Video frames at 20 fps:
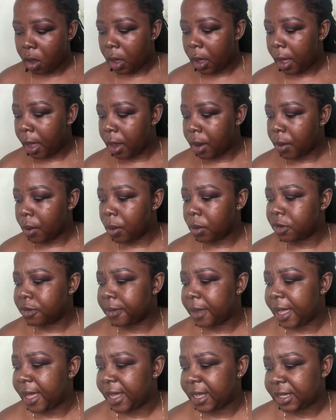I wrote
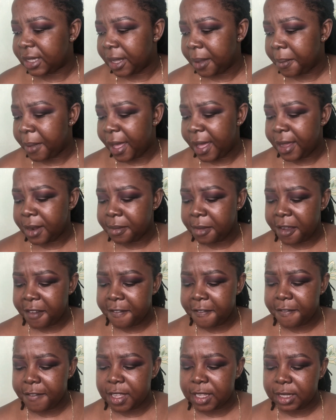my exam. I had my
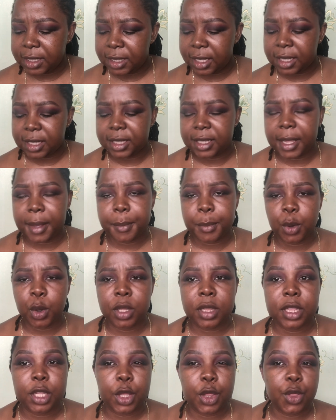first exam
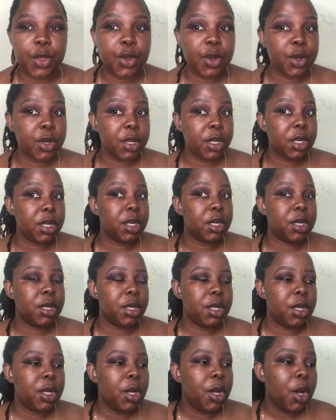on the 3rd
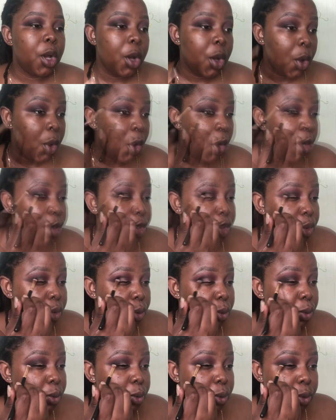of
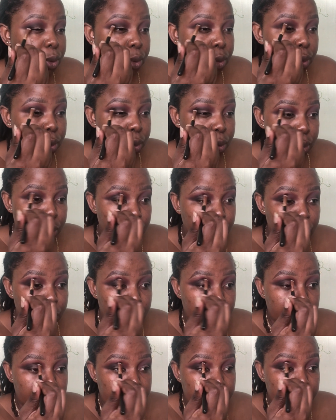June.
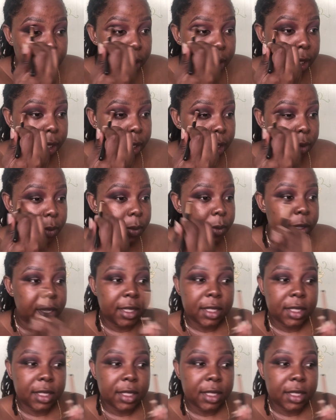It